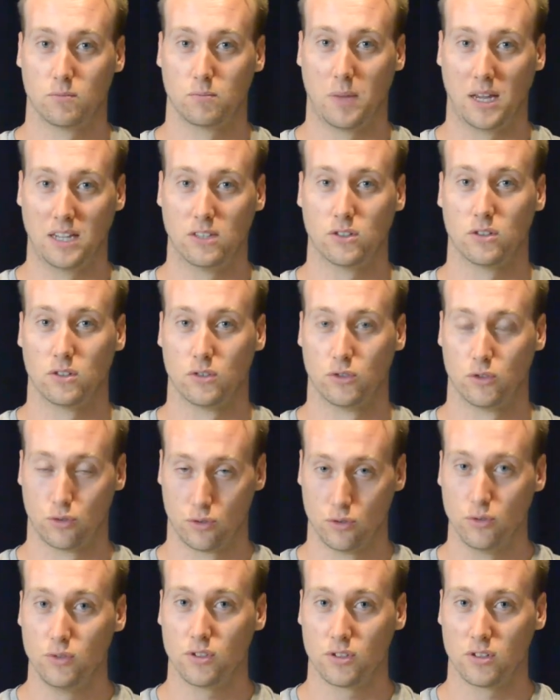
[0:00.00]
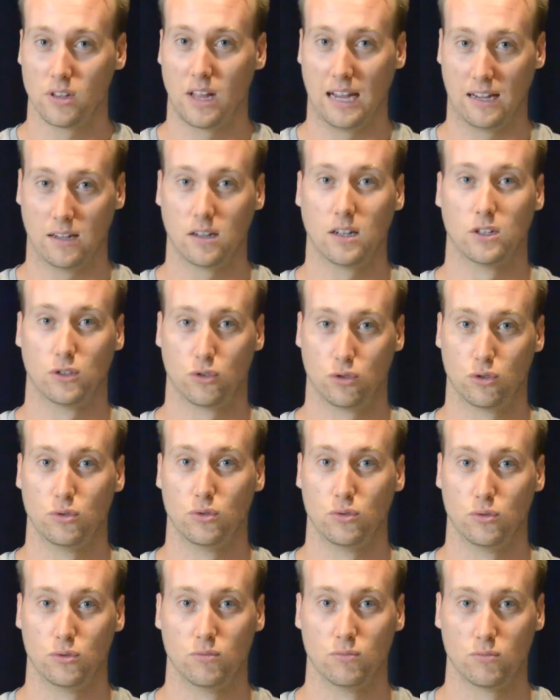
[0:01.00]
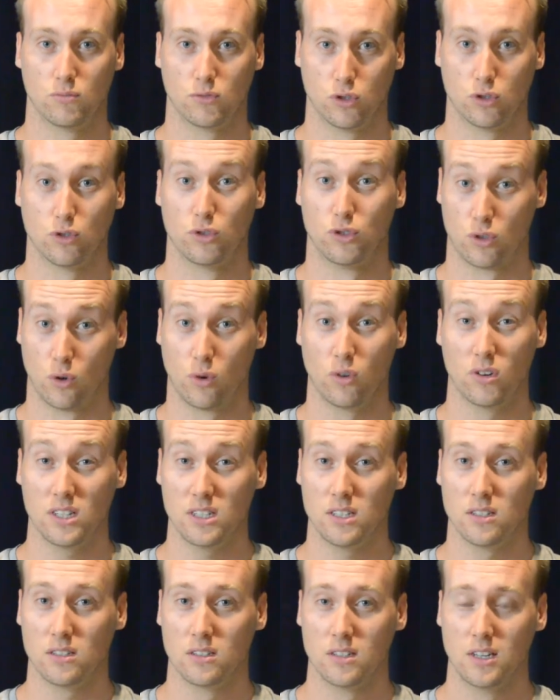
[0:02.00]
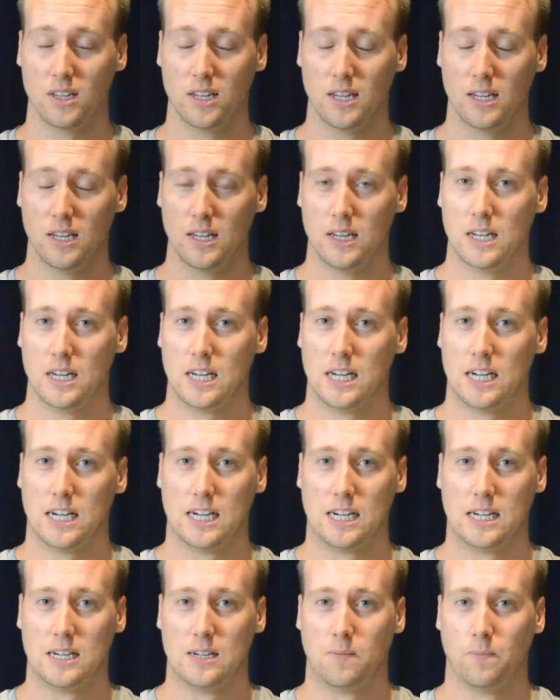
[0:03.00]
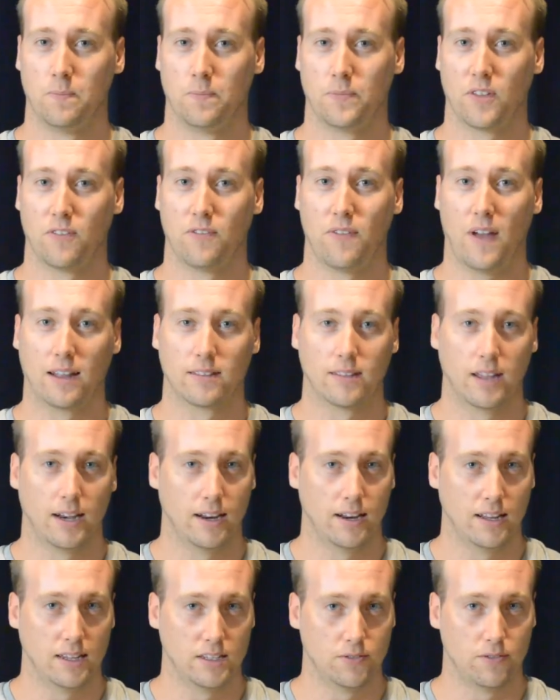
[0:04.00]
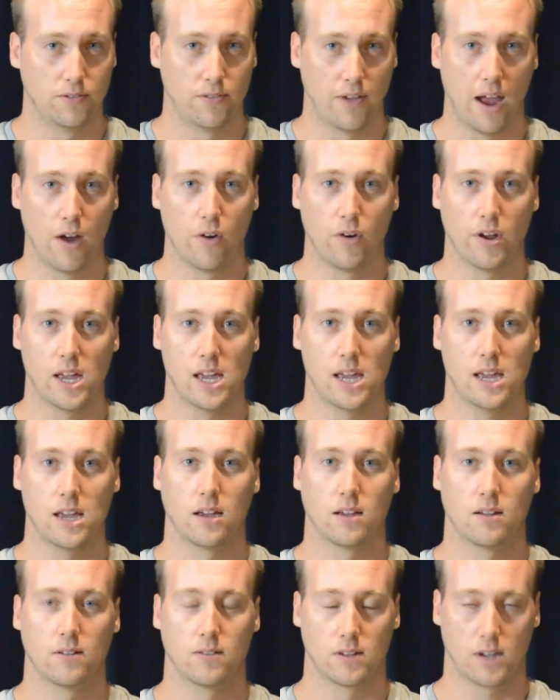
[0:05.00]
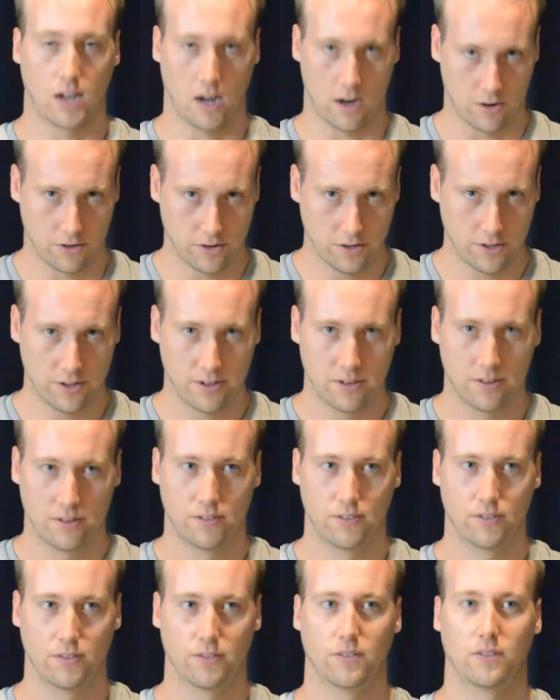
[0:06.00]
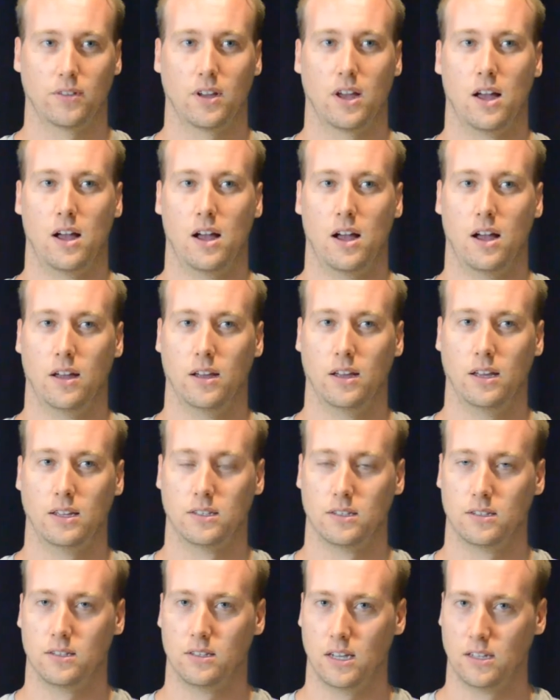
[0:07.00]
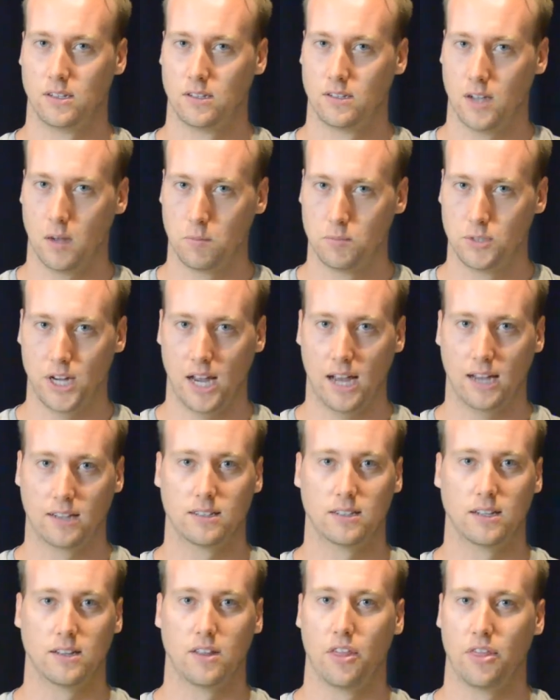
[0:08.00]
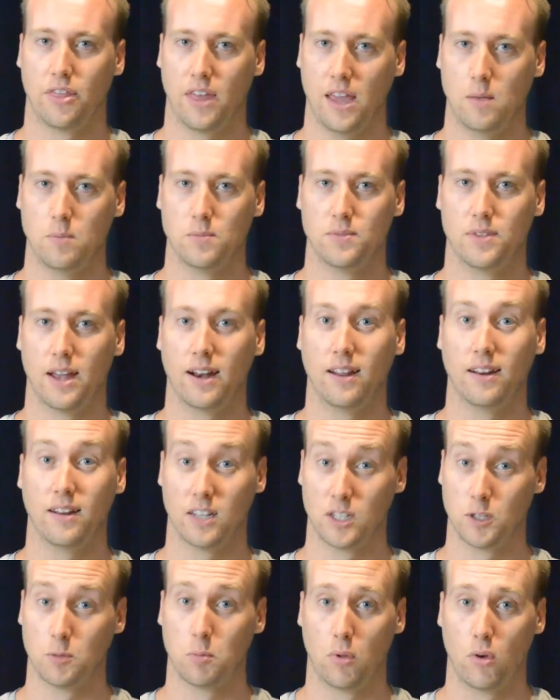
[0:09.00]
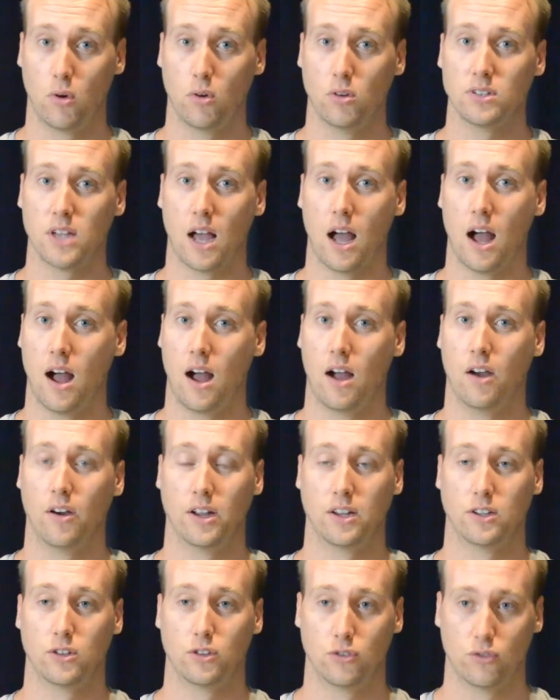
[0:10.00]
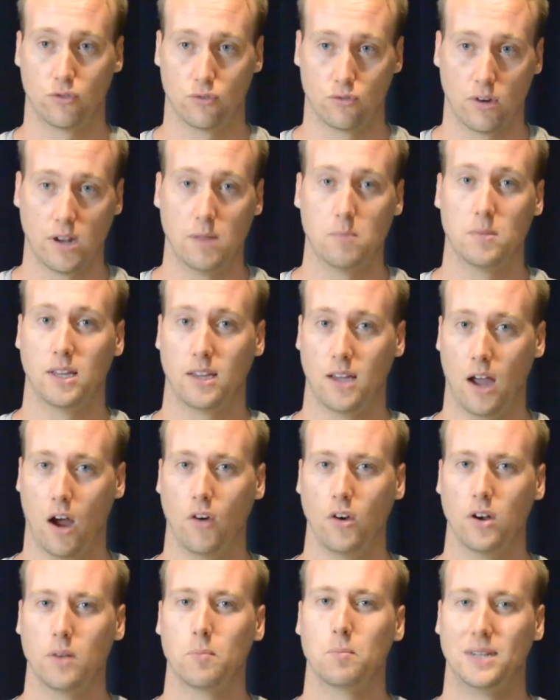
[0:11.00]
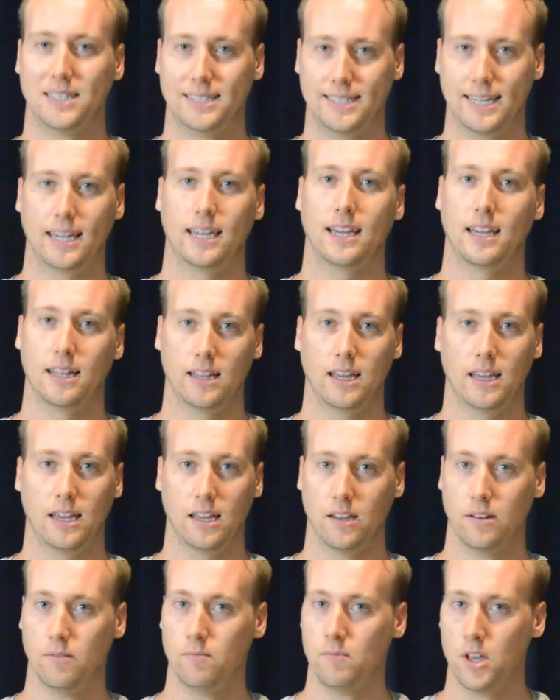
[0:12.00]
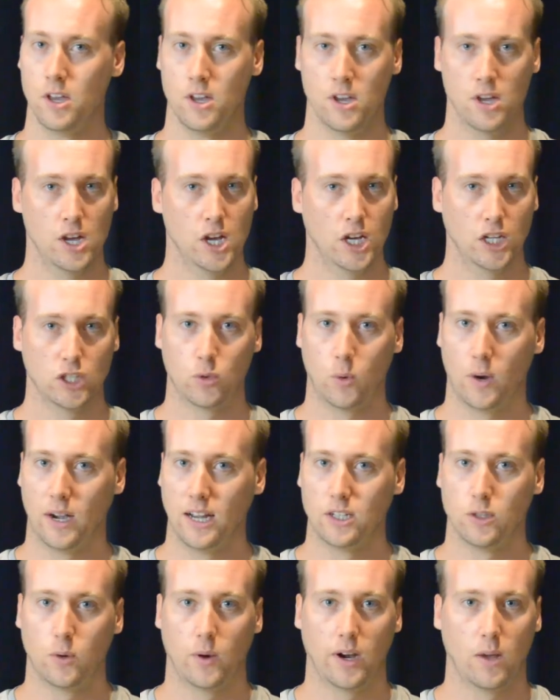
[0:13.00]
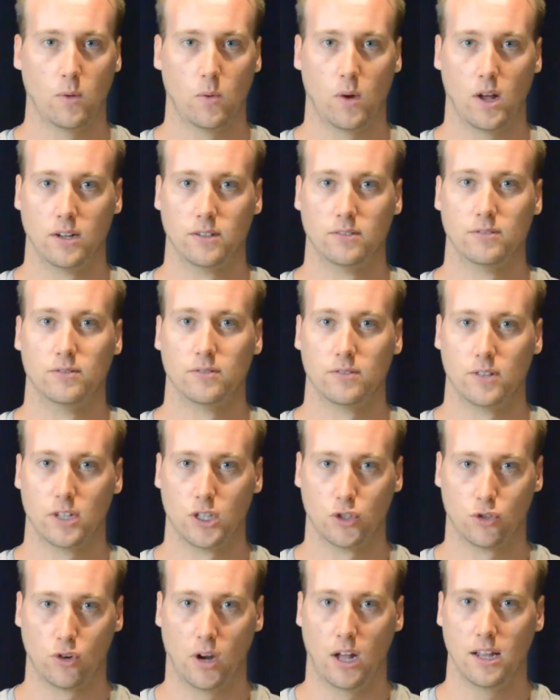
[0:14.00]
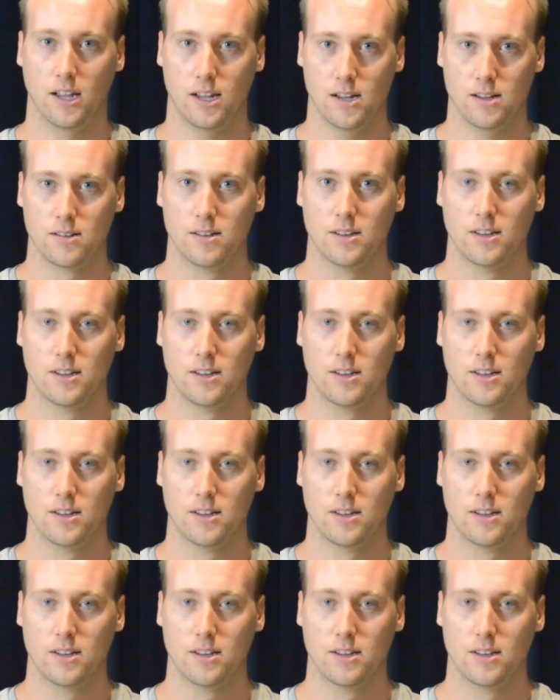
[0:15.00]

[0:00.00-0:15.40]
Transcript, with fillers: based on truth, like a true true stories. Um, the fact that it is very current, uh, its, its subjects and the themes that it explores are extremely current, particularly in 2021 Australia.